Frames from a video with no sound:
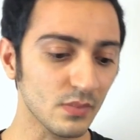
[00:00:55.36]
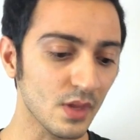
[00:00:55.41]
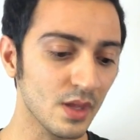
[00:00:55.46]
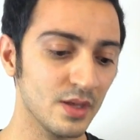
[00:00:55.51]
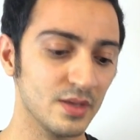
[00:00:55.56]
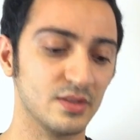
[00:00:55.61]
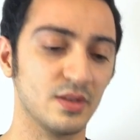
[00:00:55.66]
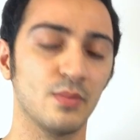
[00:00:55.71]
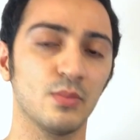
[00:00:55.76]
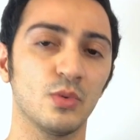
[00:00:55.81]

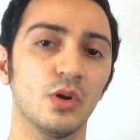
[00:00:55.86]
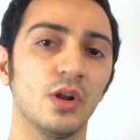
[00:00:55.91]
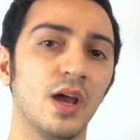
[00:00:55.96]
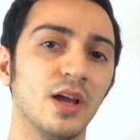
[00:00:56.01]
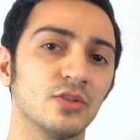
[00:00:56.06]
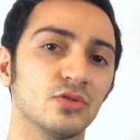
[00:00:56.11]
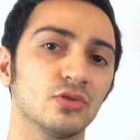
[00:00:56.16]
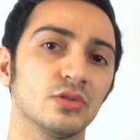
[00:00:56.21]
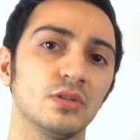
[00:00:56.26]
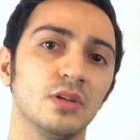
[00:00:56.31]
is I'm going to
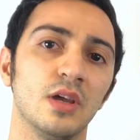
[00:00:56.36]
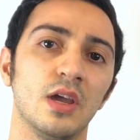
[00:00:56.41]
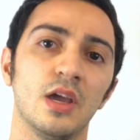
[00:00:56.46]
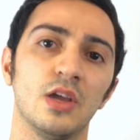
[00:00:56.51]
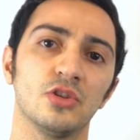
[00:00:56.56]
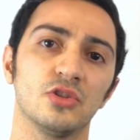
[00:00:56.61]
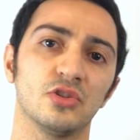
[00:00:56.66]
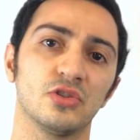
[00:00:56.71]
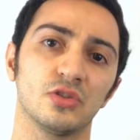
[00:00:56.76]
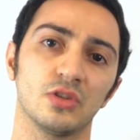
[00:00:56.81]
actually
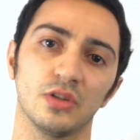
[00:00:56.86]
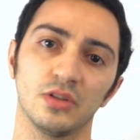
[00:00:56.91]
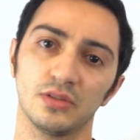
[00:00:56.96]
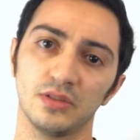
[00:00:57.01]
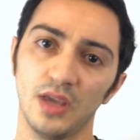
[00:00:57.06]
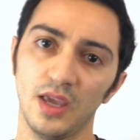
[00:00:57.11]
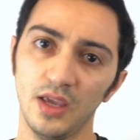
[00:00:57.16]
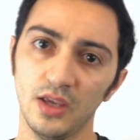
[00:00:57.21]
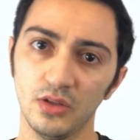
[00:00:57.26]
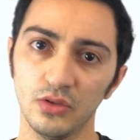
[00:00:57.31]
just going to
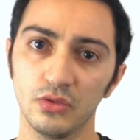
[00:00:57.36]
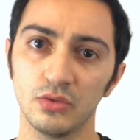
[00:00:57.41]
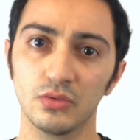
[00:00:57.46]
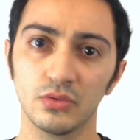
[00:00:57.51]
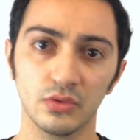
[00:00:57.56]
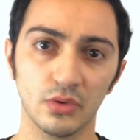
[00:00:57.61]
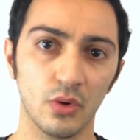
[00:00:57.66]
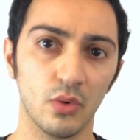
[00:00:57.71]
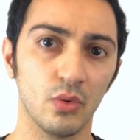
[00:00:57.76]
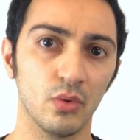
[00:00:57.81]
take you through
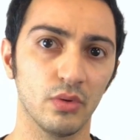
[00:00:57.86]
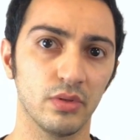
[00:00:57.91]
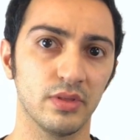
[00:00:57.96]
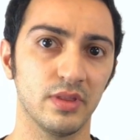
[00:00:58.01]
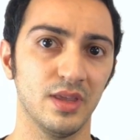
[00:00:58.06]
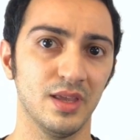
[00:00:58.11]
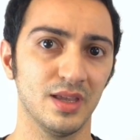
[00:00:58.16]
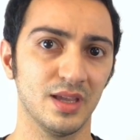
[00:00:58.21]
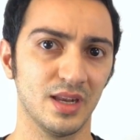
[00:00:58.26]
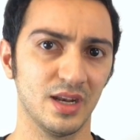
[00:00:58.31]
the whole
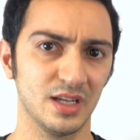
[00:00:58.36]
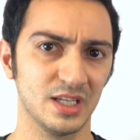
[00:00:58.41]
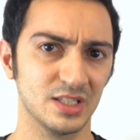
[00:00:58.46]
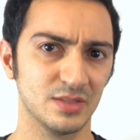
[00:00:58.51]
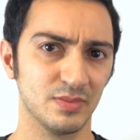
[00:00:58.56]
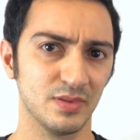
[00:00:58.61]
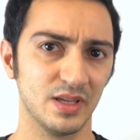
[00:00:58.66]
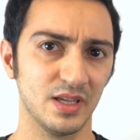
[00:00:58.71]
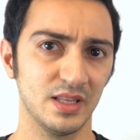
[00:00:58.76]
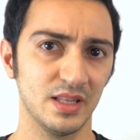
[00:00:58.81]
thing and
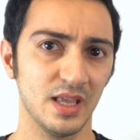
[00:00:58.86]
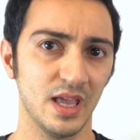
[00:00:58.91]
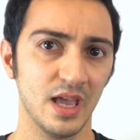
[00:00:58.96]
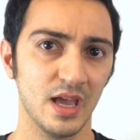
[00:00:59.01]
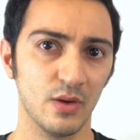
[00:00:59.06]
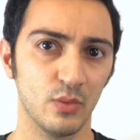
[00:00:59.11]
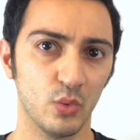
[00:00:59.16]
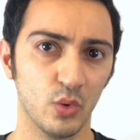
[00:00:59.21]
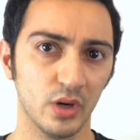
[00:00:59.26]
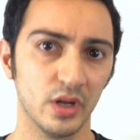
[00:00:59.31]
explain
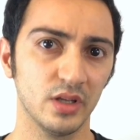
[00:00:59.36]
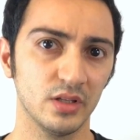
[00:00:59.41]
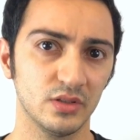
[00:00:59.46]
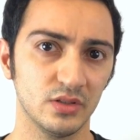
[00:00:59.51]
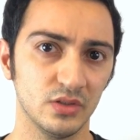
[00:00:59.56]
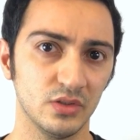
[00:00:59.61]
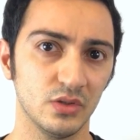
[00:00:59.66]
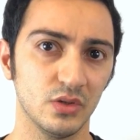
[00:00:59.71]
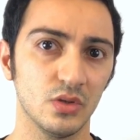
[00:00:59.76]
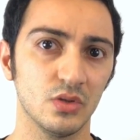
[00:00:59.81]
what I
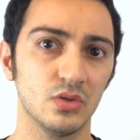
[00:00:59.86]
do